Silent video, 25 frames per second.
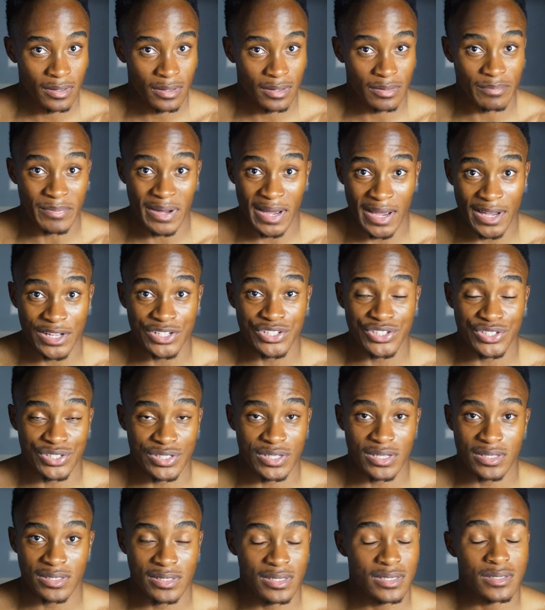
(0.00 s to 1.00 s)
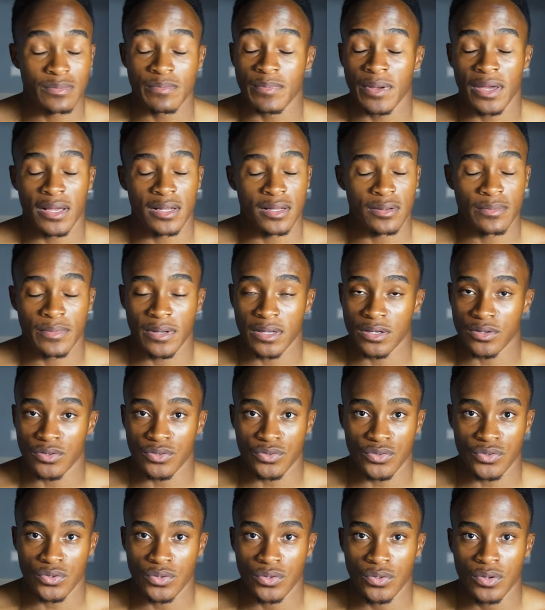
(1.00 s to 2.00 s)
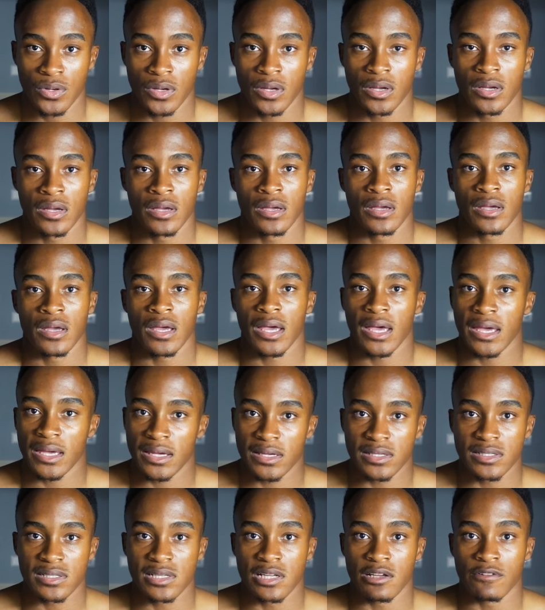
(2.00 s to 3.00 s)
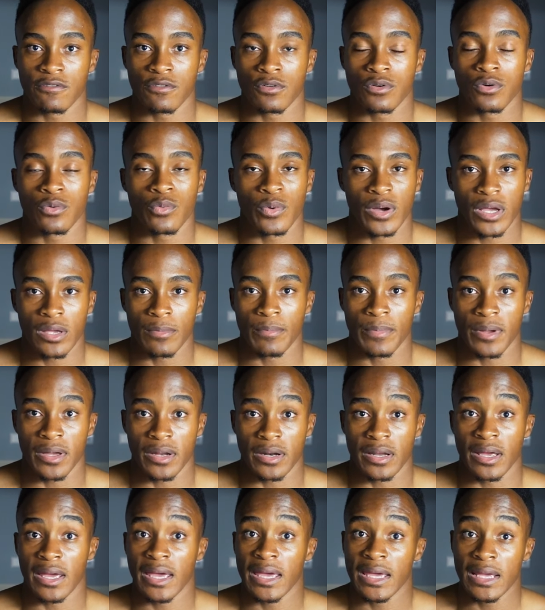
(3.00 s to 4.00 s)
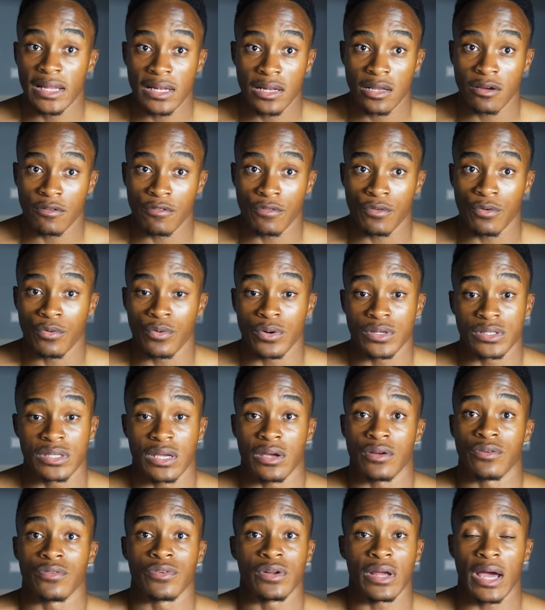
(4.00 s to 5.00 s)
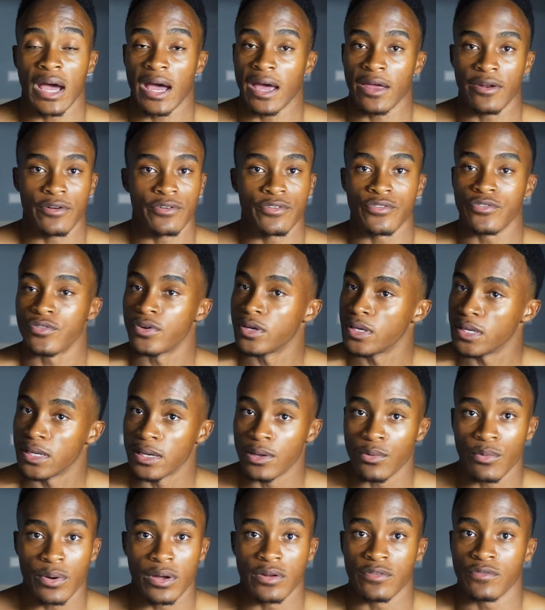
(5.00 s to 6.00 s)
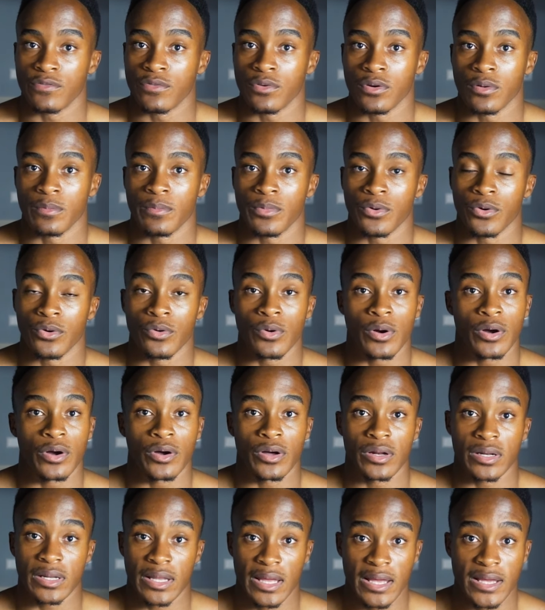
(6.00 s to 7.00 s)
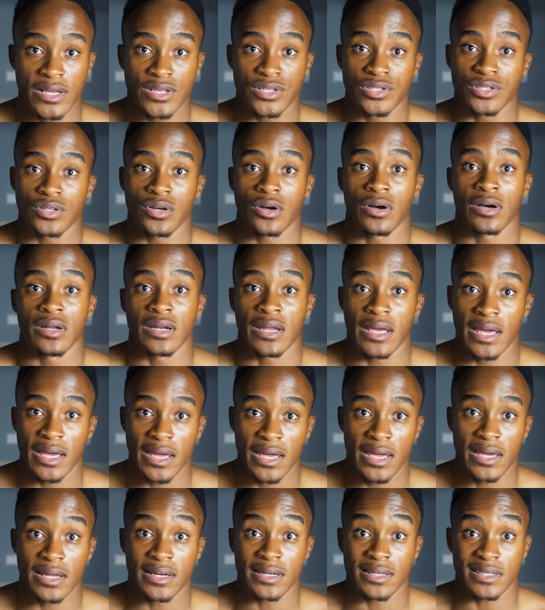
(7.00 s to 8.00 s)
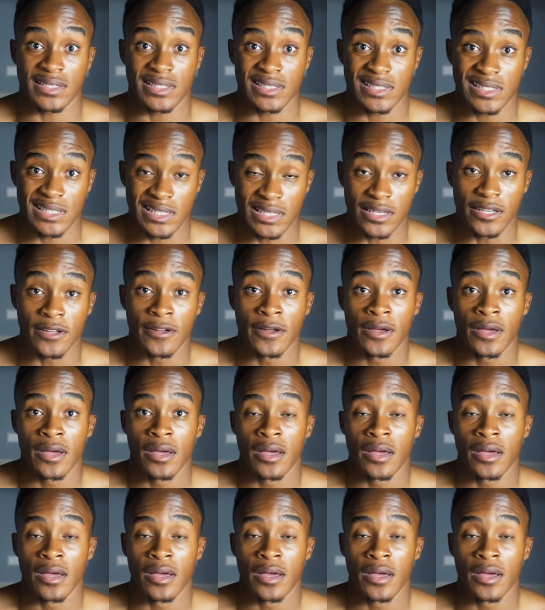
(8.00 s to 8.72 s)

My IGCSEs barely made it through. AS level, way better. A level was, I really went for it, bro. I got an A star, an A, and a C.